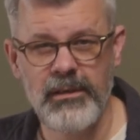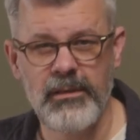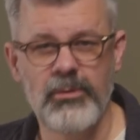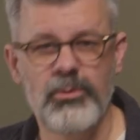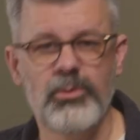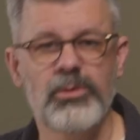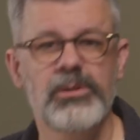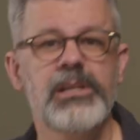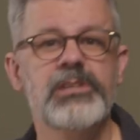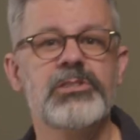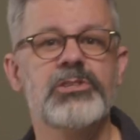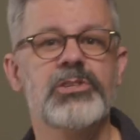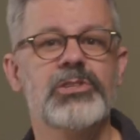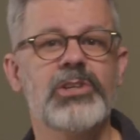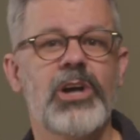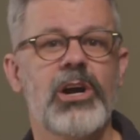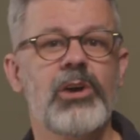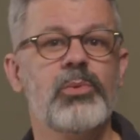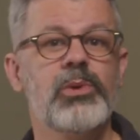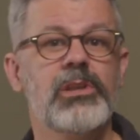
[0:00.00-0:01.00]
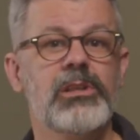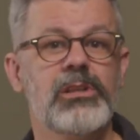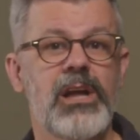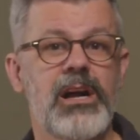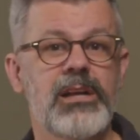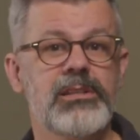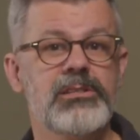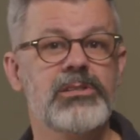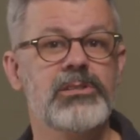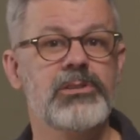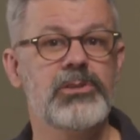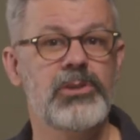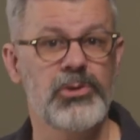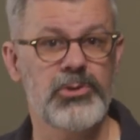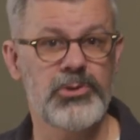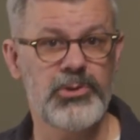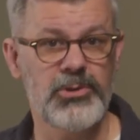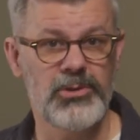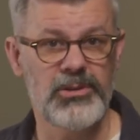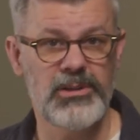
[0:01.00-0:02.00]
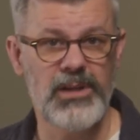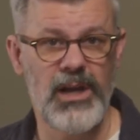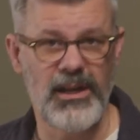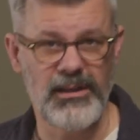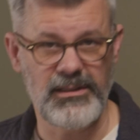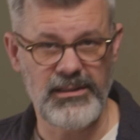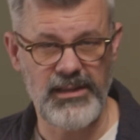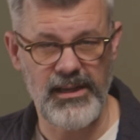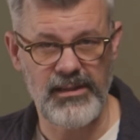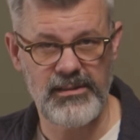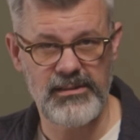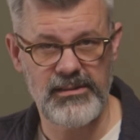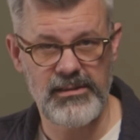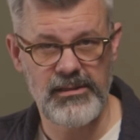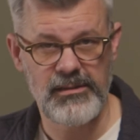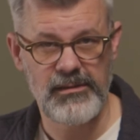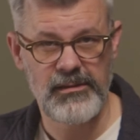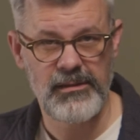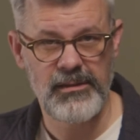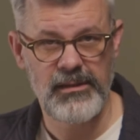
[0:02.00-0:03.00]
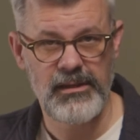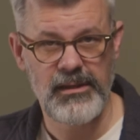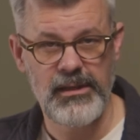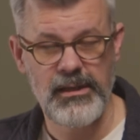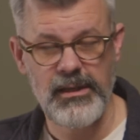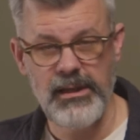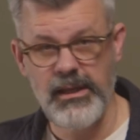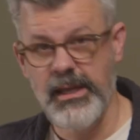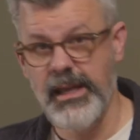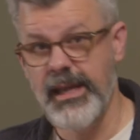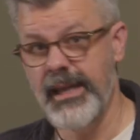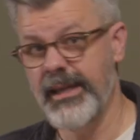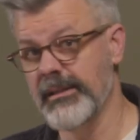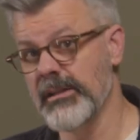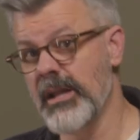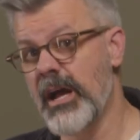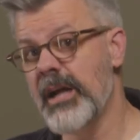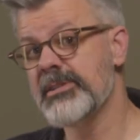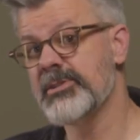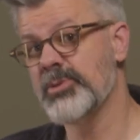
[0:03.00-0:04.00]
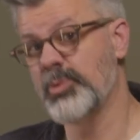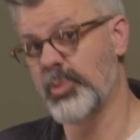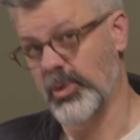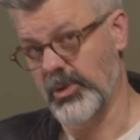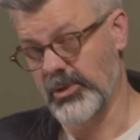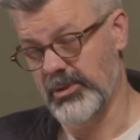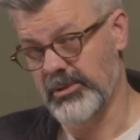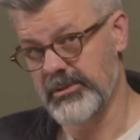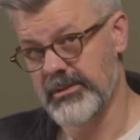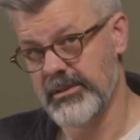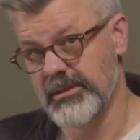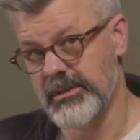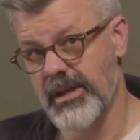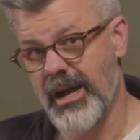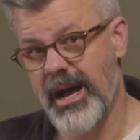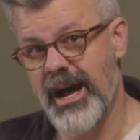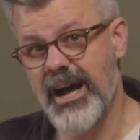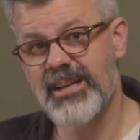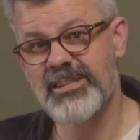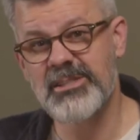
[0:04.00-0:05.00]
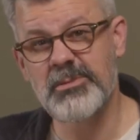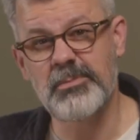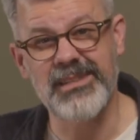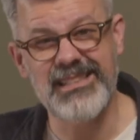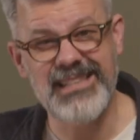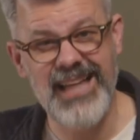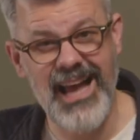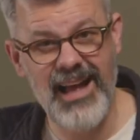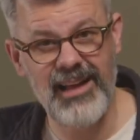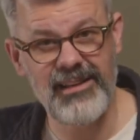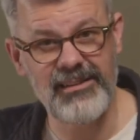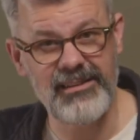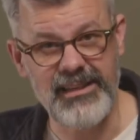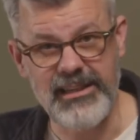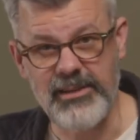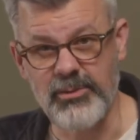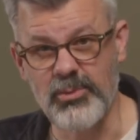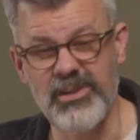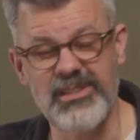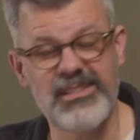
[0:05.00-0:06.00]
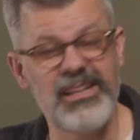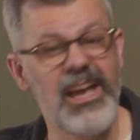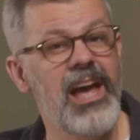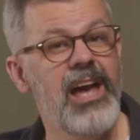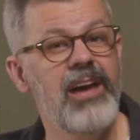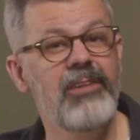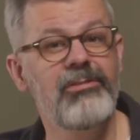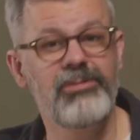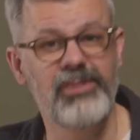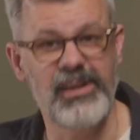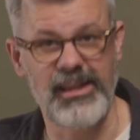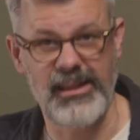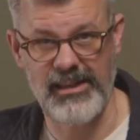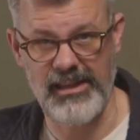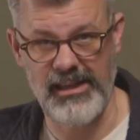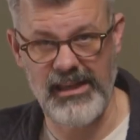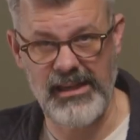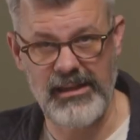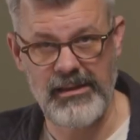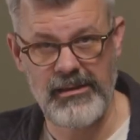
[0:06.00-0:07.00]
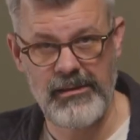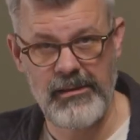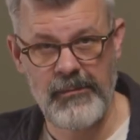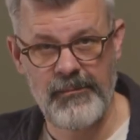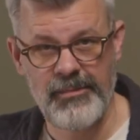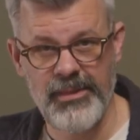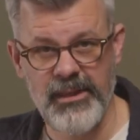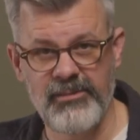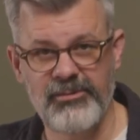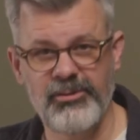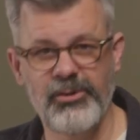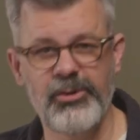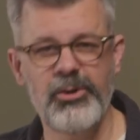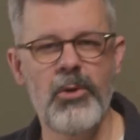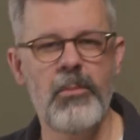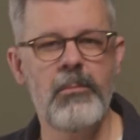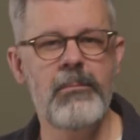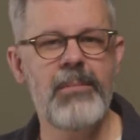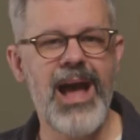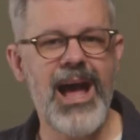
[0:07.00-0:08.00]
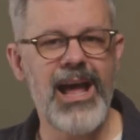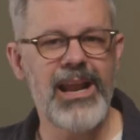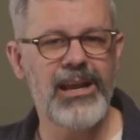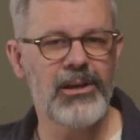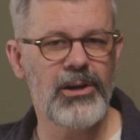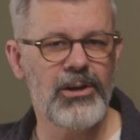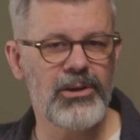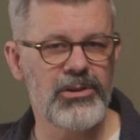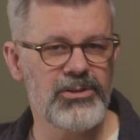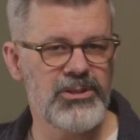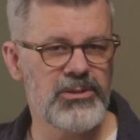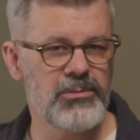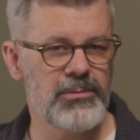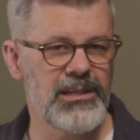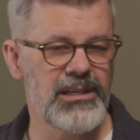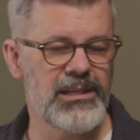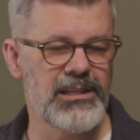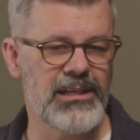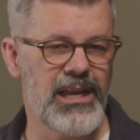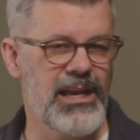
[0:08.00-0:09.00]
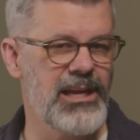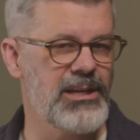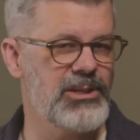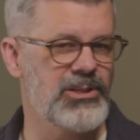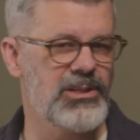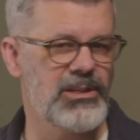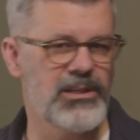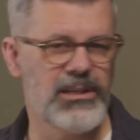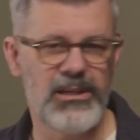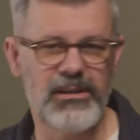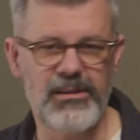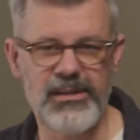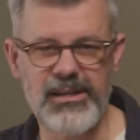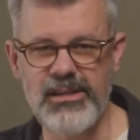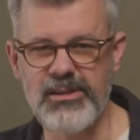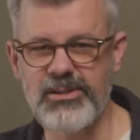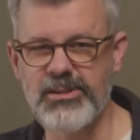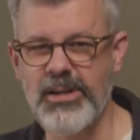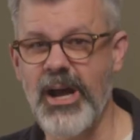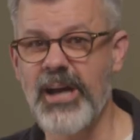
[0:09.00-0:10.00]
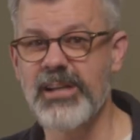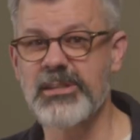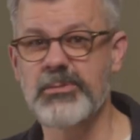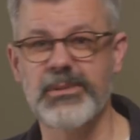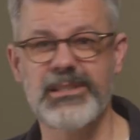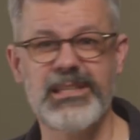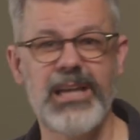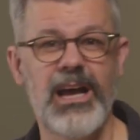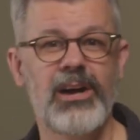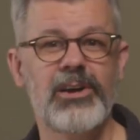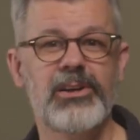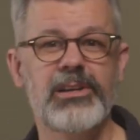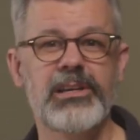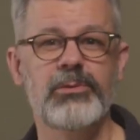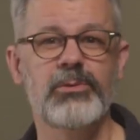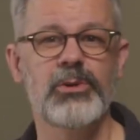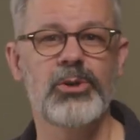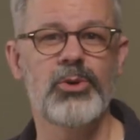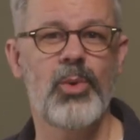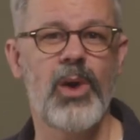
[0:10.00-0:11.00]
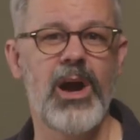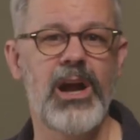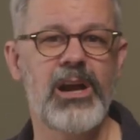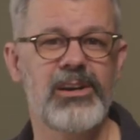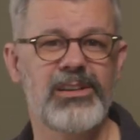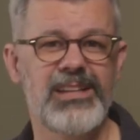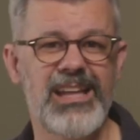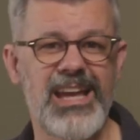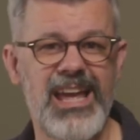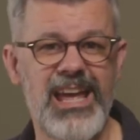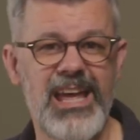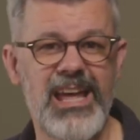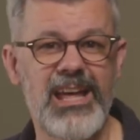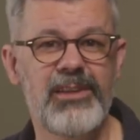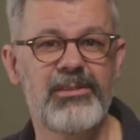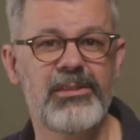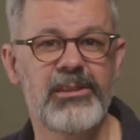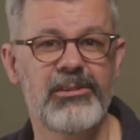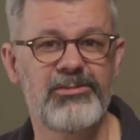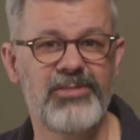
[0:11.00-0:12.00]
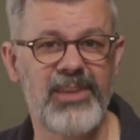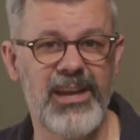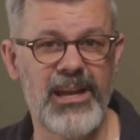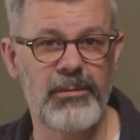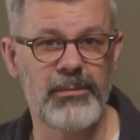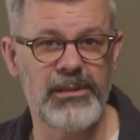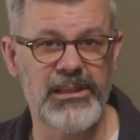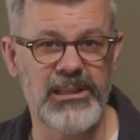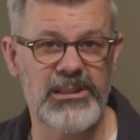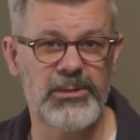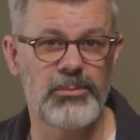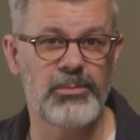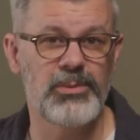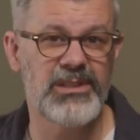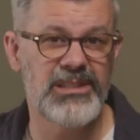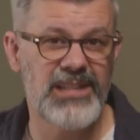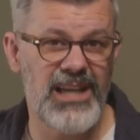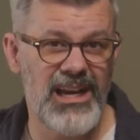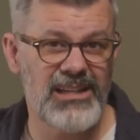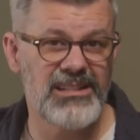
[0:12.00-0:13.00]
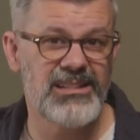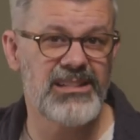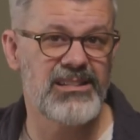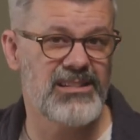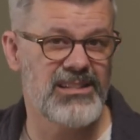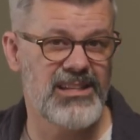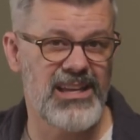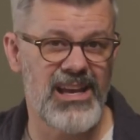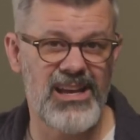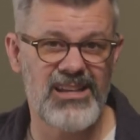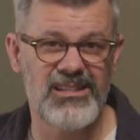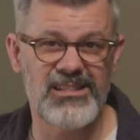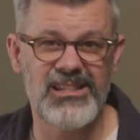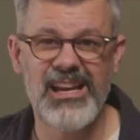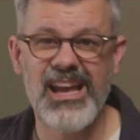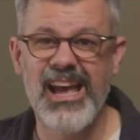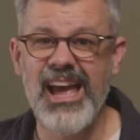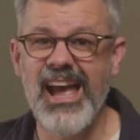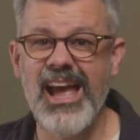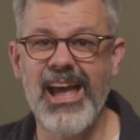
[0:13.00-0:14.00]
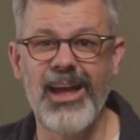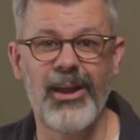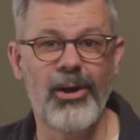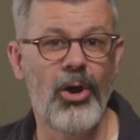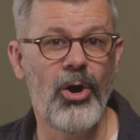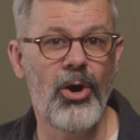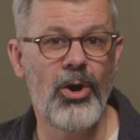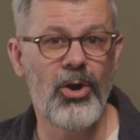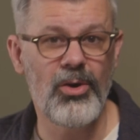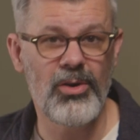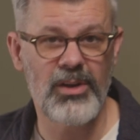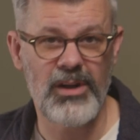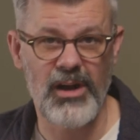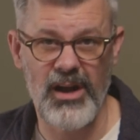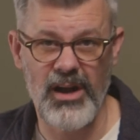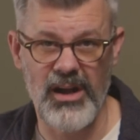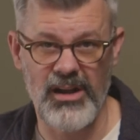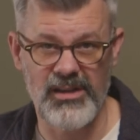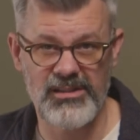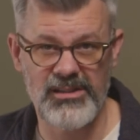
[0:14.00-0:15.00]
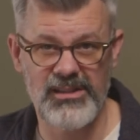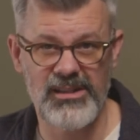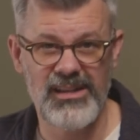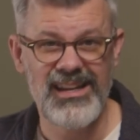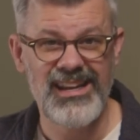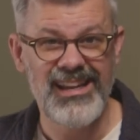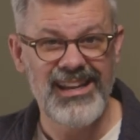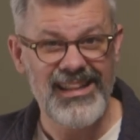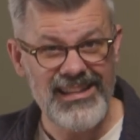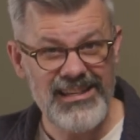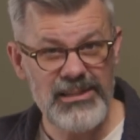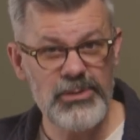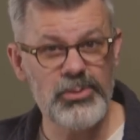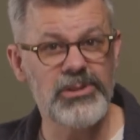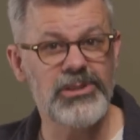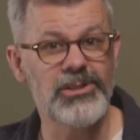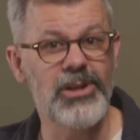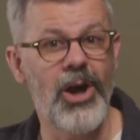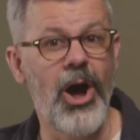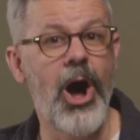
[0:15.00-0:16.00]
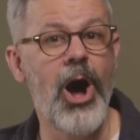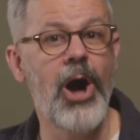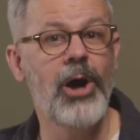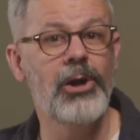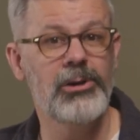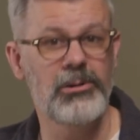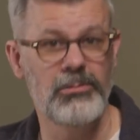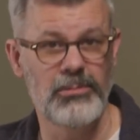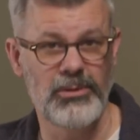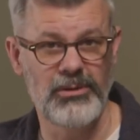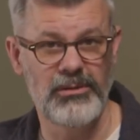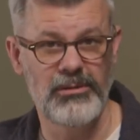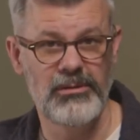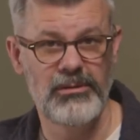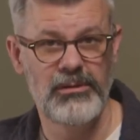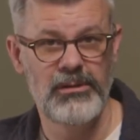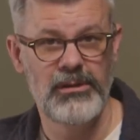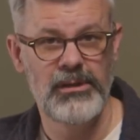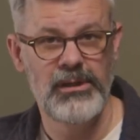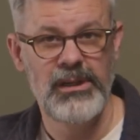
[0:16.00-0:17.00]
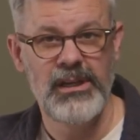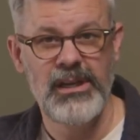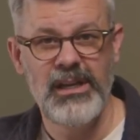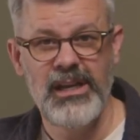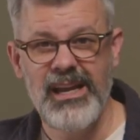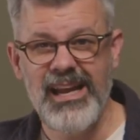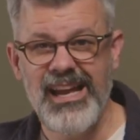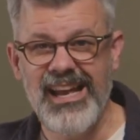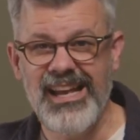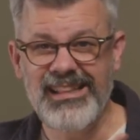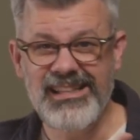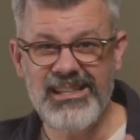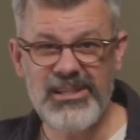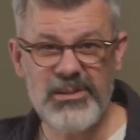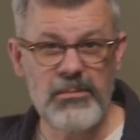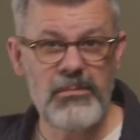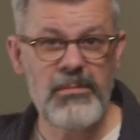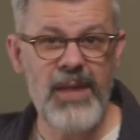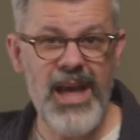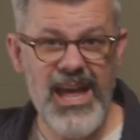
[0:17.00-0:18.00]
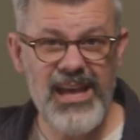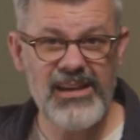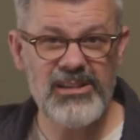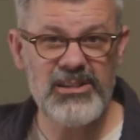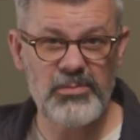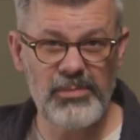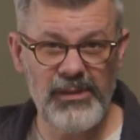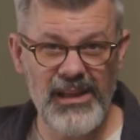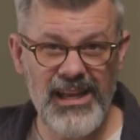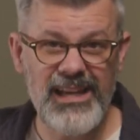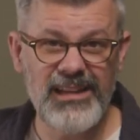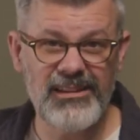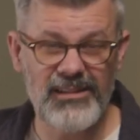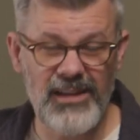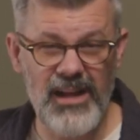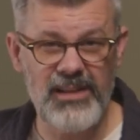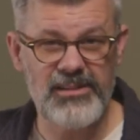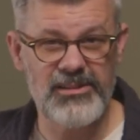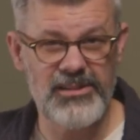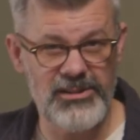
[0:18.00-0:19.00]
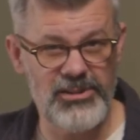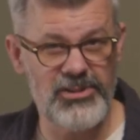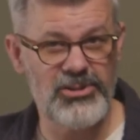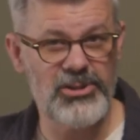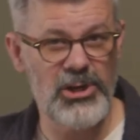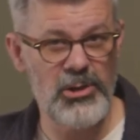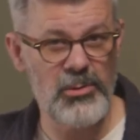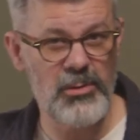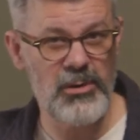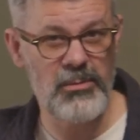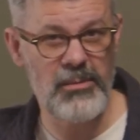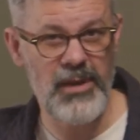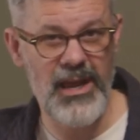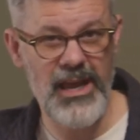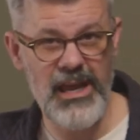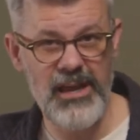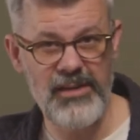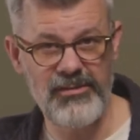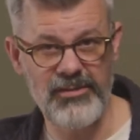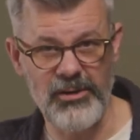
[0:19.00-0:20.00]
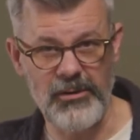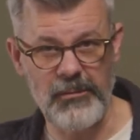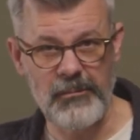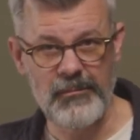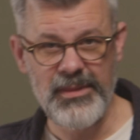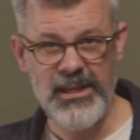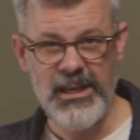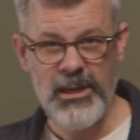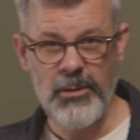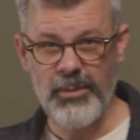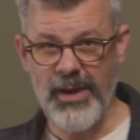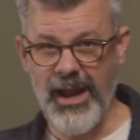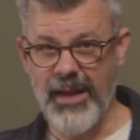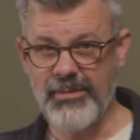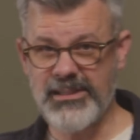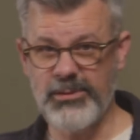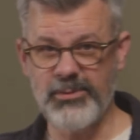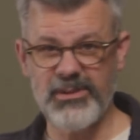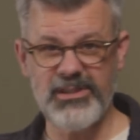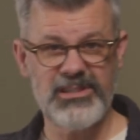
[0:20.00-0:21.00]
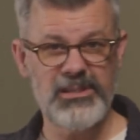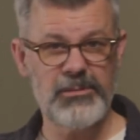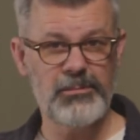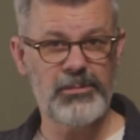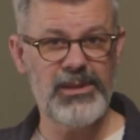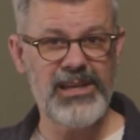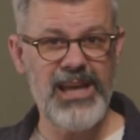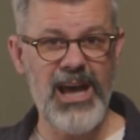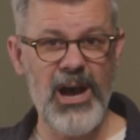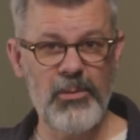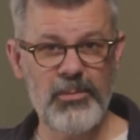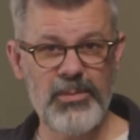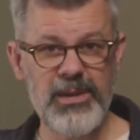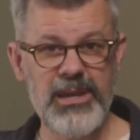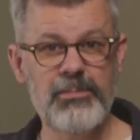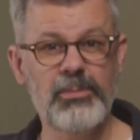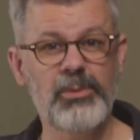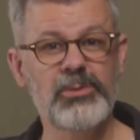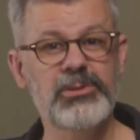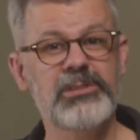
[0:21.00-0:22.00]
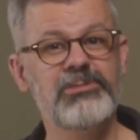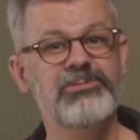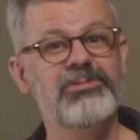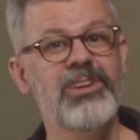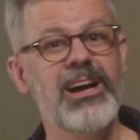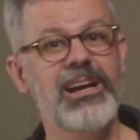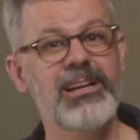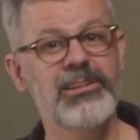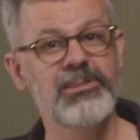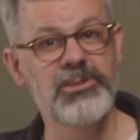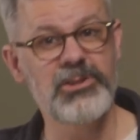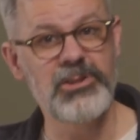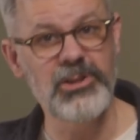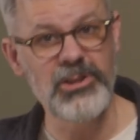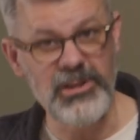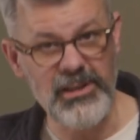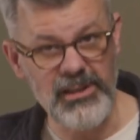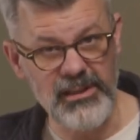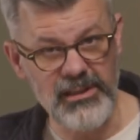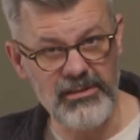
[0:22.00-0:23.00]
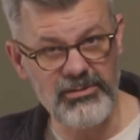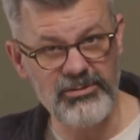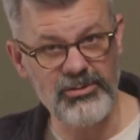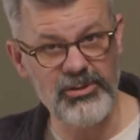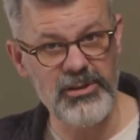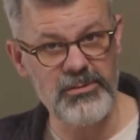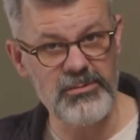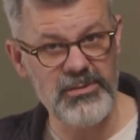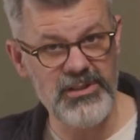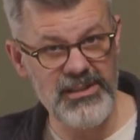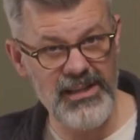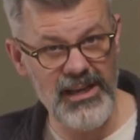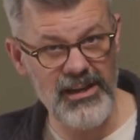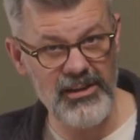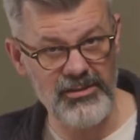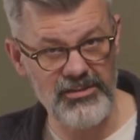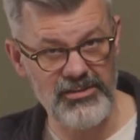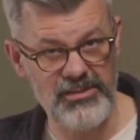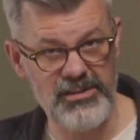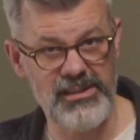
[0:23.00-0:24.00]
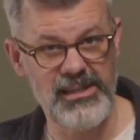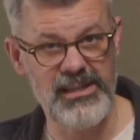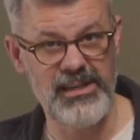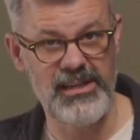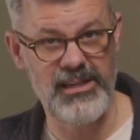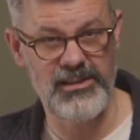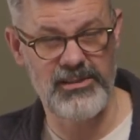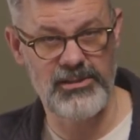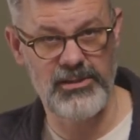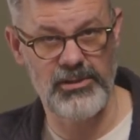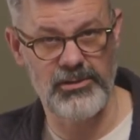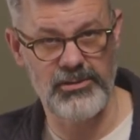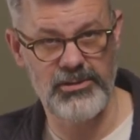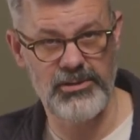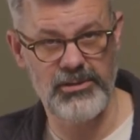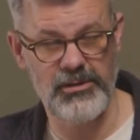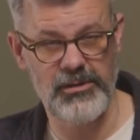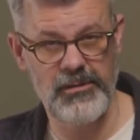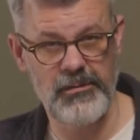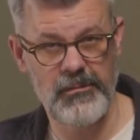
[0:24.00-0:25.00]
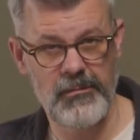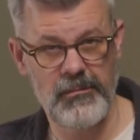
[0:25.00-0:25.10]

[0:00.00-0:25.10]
Well, let's start with Lot's cultural context. In Lot's world, hospitality was everything. For nomadic herdsmen in the ancient Near East, hospitality required the head of the family to protect his guests at all costs. This was honorable. And this may explain Lot's disturbing behavior. Perhaps it was simply how people defined good for themselves in his culture.